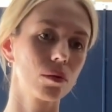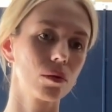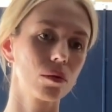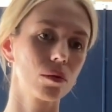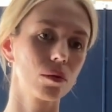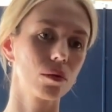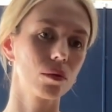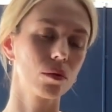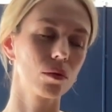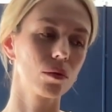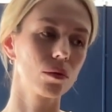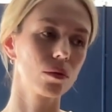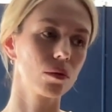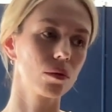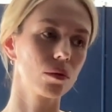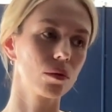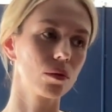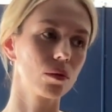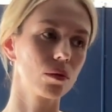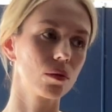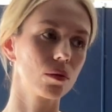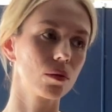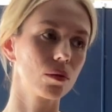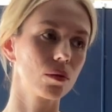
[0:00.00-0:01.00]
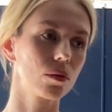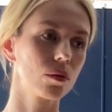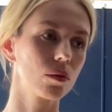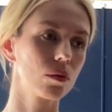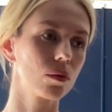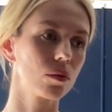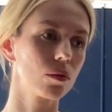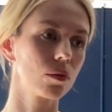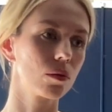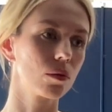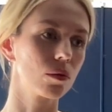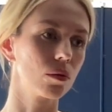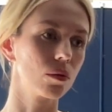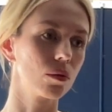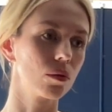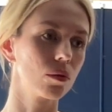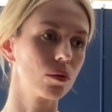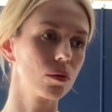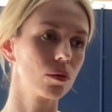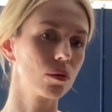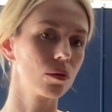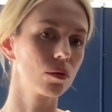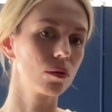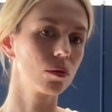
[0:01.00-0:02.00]

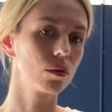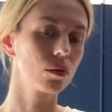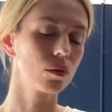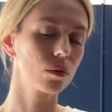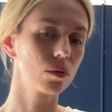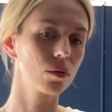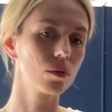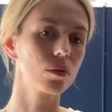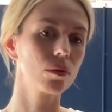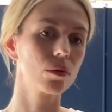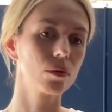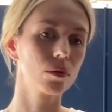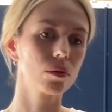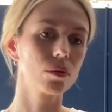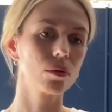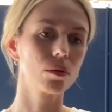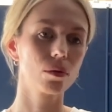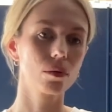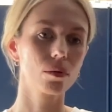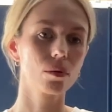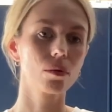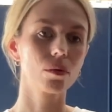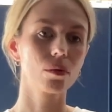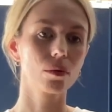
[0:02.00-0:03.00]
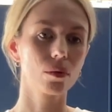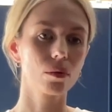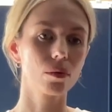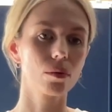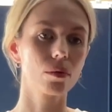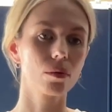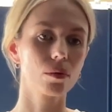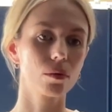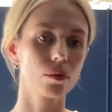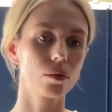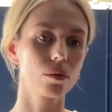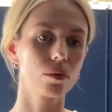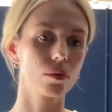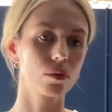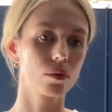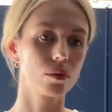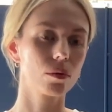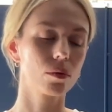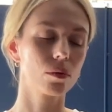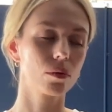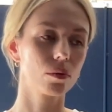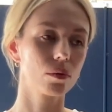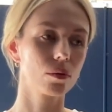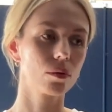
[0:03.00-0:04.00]

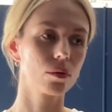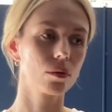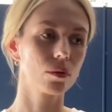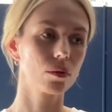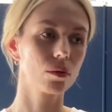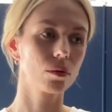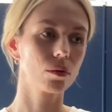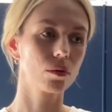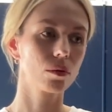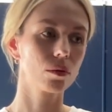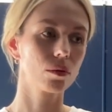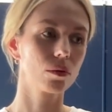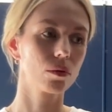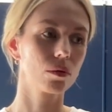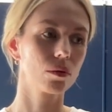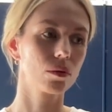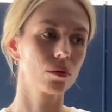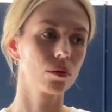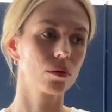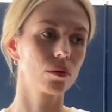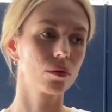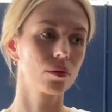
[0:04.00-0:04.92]
(not speaking)